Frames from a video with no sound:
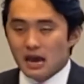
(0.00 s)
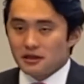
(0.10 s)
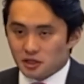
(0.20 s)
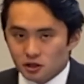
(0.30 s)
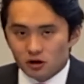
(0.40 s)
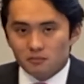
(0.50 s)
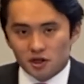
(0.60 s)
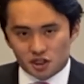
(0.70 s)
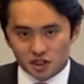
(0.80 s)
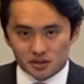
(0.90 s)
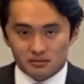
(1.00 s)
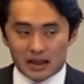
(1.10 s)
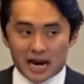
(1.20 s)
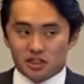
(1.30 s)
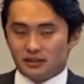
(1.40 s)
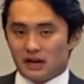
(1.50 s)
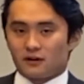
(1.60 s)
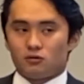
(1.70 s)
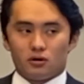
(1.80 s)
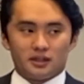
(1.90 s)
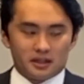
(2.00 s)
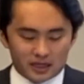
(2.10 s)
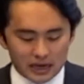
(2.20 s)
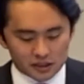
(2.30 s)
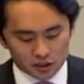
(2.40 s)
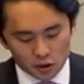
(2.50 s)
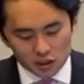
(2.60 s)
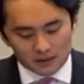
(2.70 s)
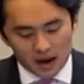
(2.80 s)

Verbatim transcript: The term, which is actually never quoted in the Constitution,